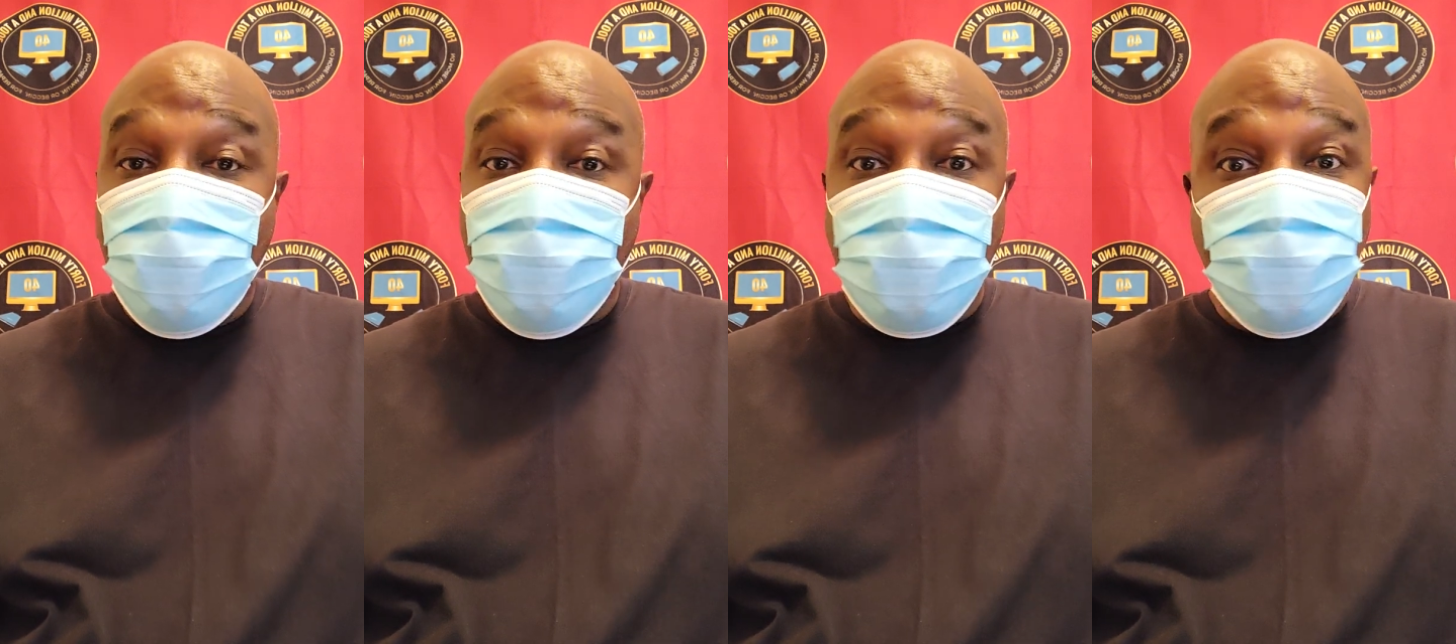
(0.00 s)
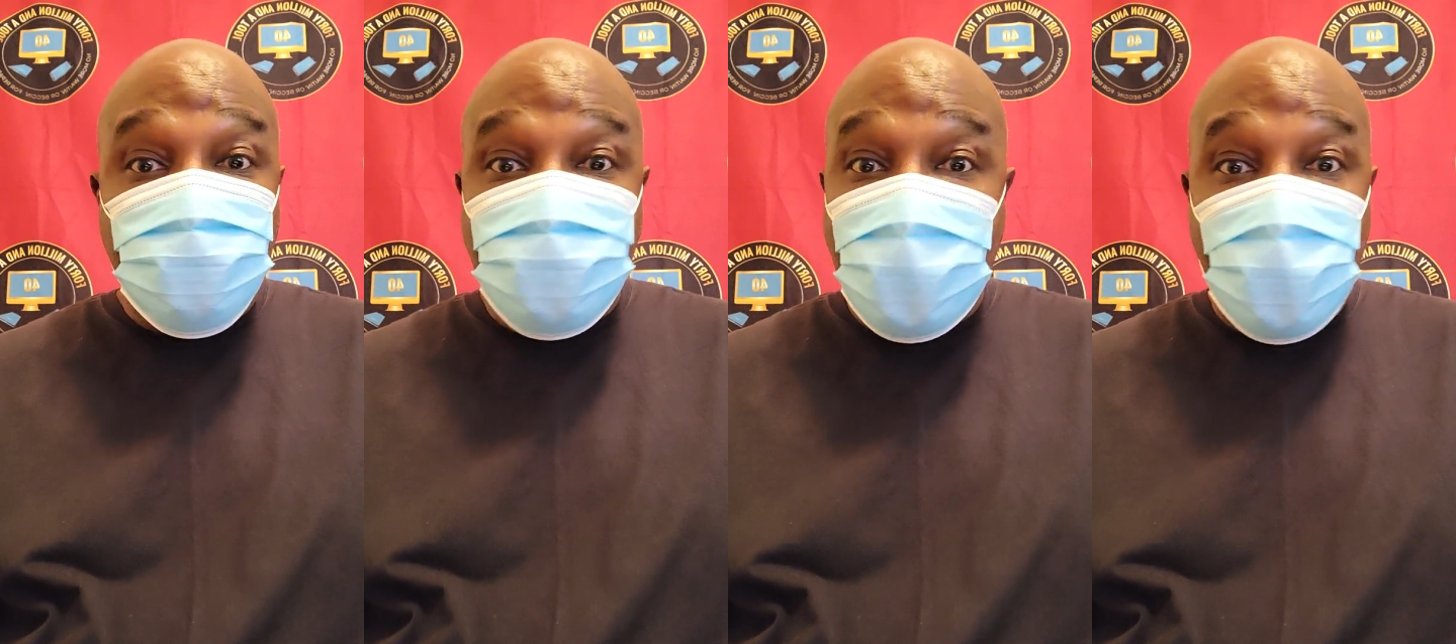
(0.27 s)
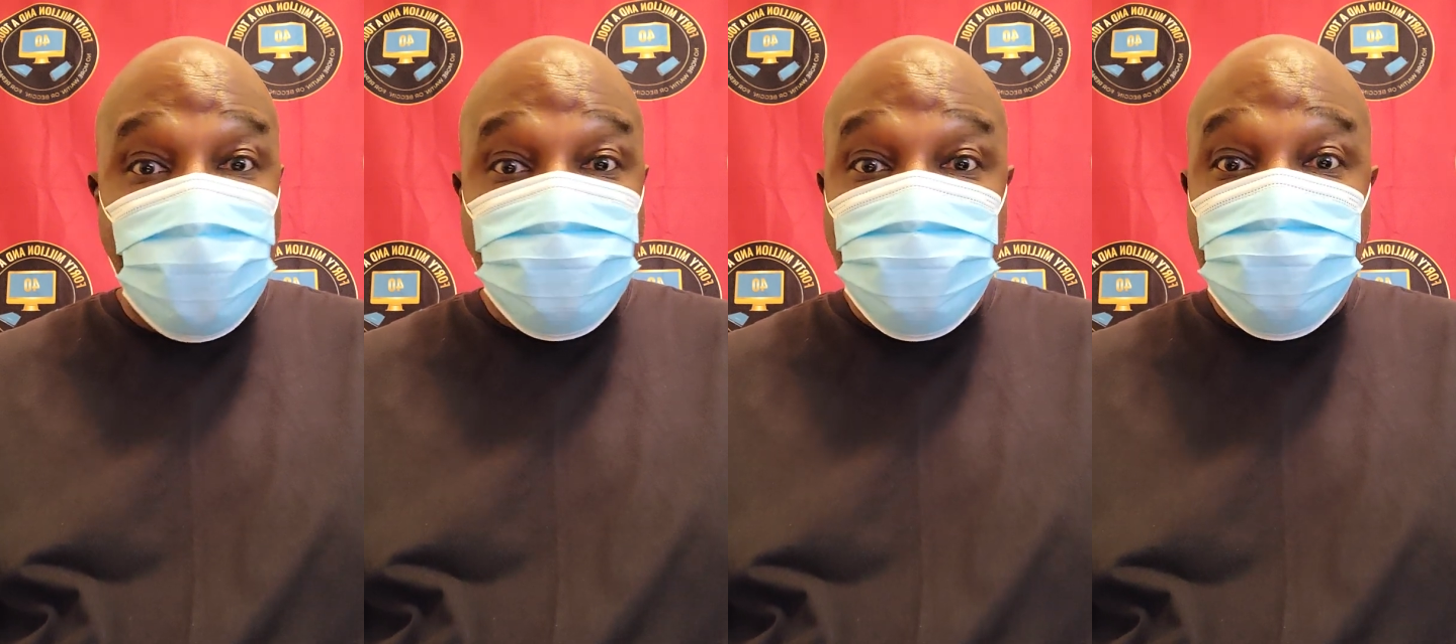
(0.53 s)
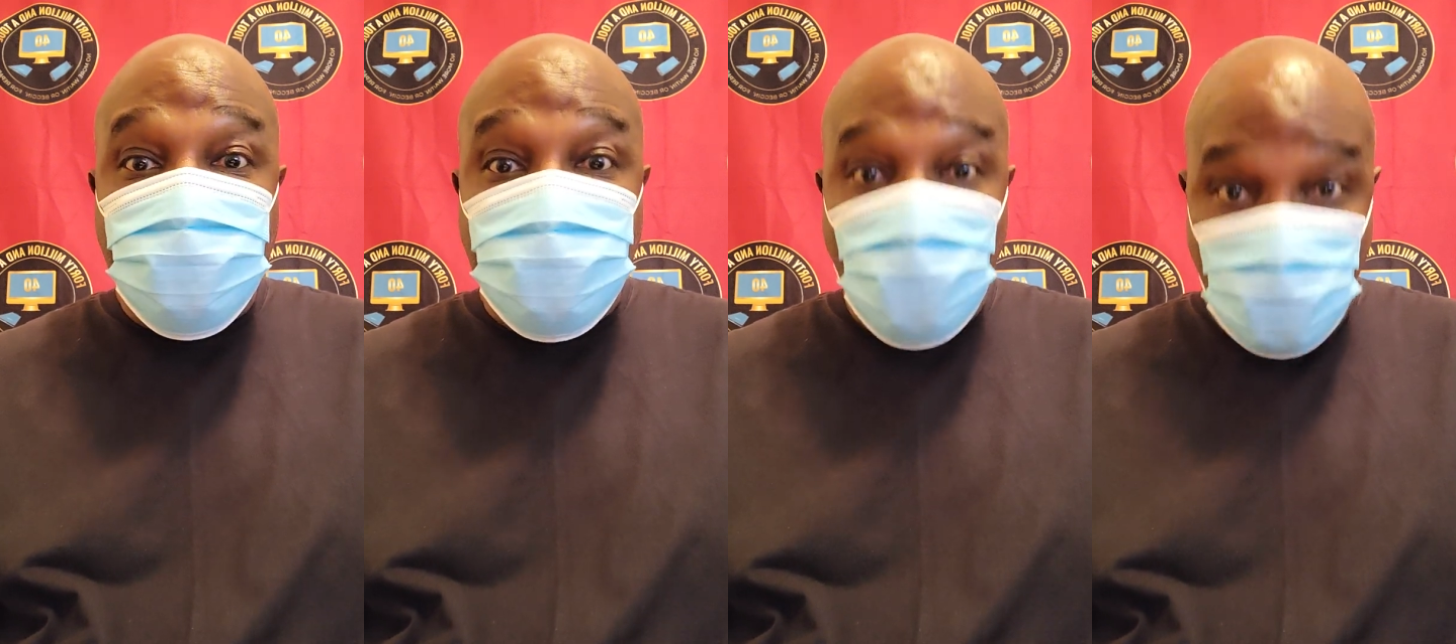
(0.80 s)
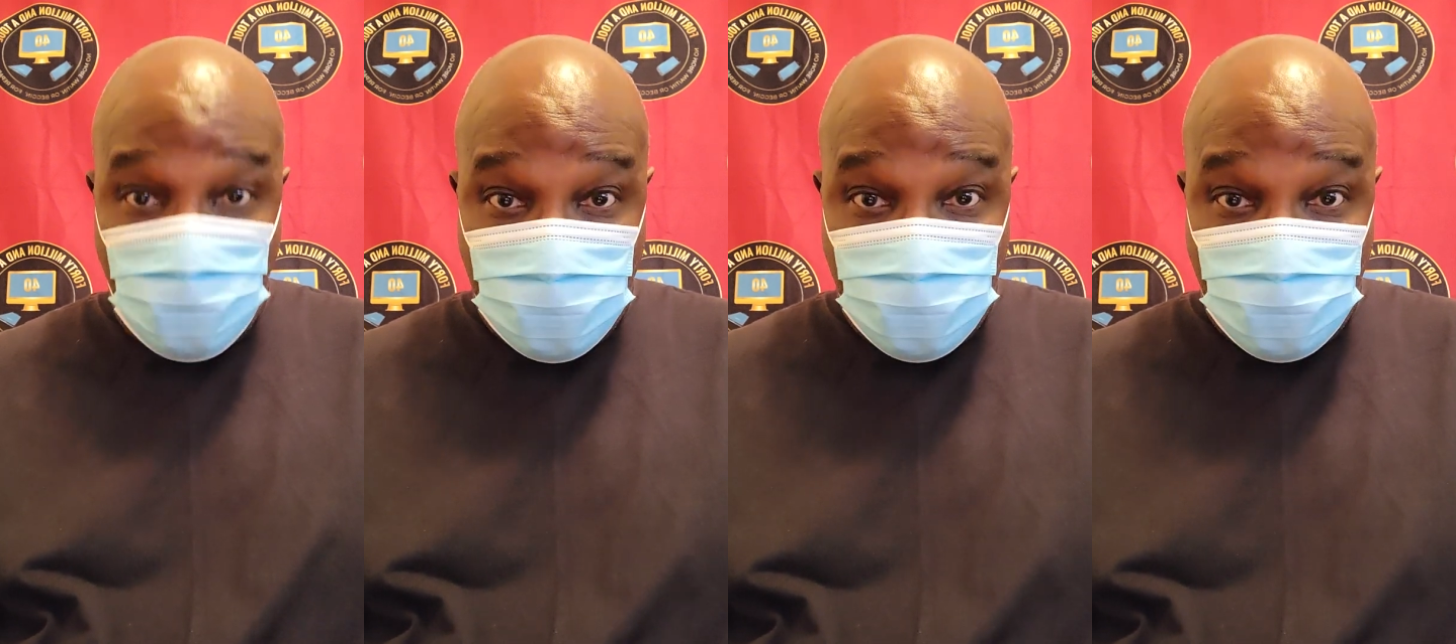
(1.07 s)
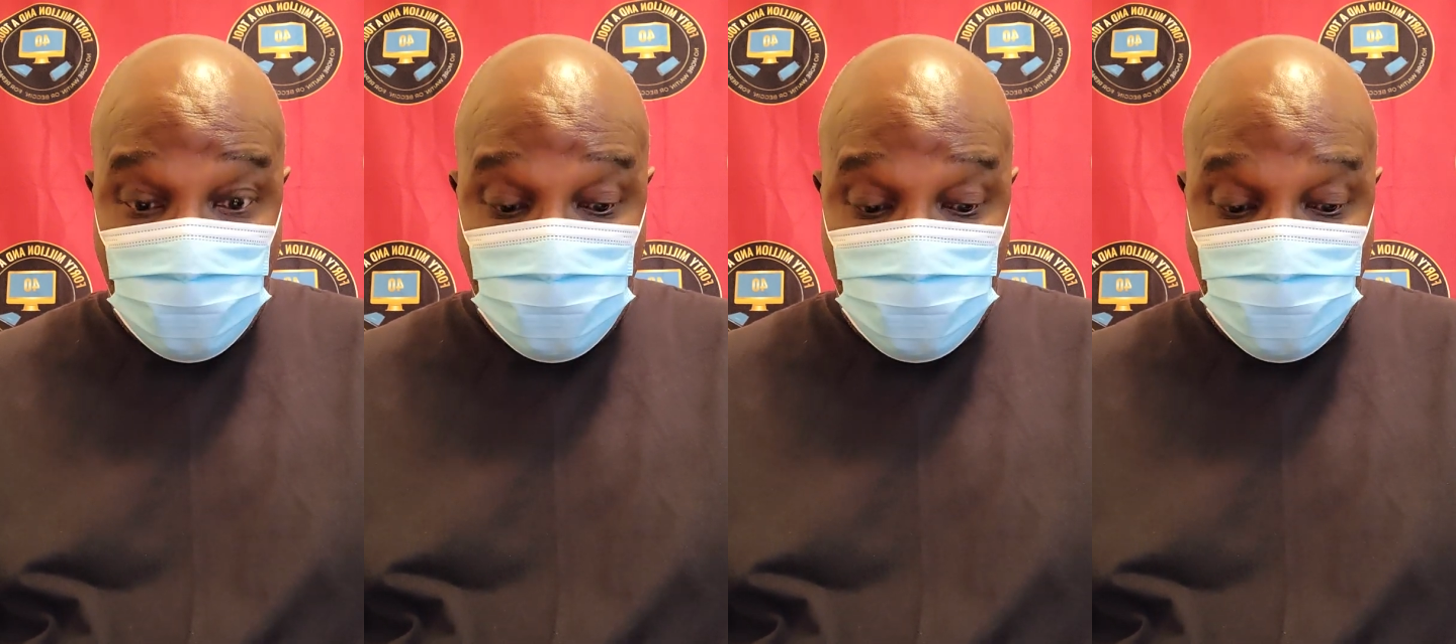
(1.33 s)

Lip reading: but not stupid.